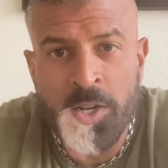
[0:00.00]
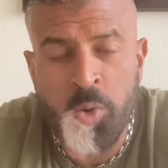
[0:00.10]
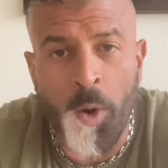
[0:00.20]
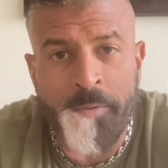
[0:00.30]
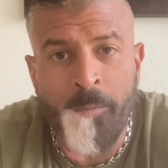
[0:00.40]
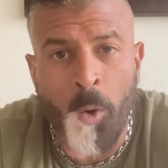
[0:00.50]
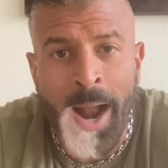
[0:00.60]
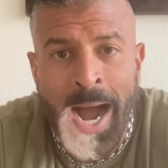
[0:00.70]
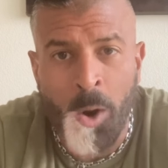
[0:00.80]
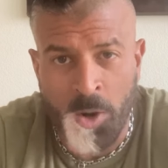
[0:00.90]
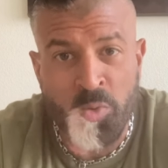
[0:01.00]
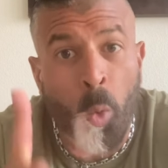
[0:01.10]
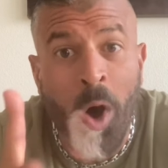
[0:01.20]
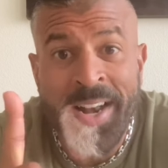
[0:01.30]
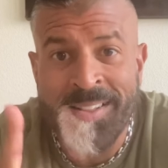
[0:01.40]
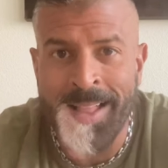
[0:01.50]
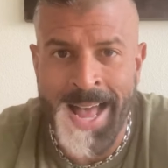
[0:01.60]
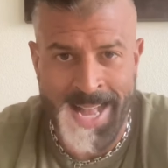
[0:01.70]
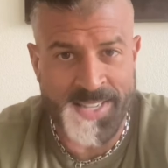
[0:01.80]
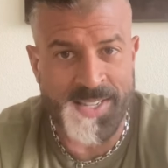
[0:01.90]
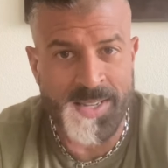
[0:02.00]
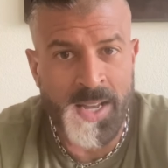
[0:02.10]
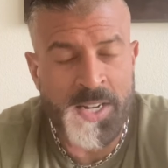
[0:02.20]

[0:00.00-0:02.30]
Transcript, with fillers: 24 hours. One glass.